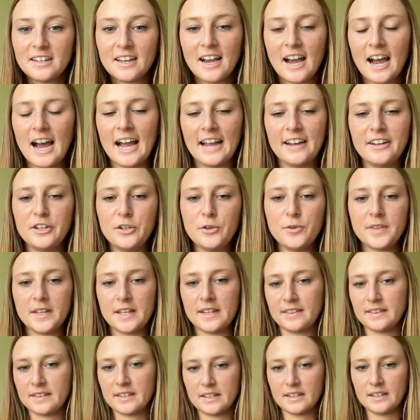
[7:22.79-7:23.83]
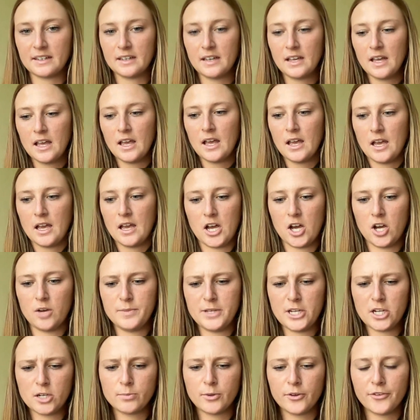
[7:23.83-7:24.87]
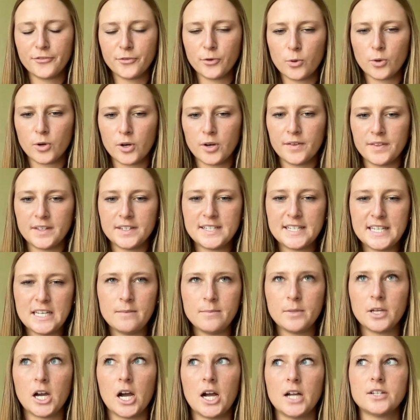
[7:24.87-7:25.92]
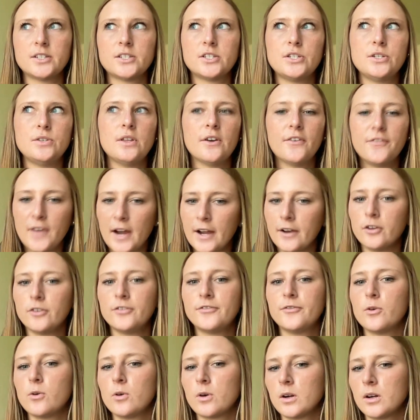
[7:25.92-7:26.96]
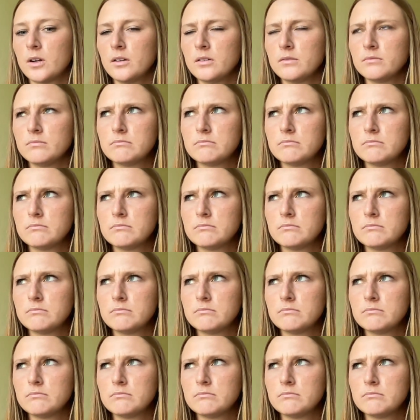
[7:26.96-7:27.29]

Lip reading: I knew that the year before, the team got to the Final Four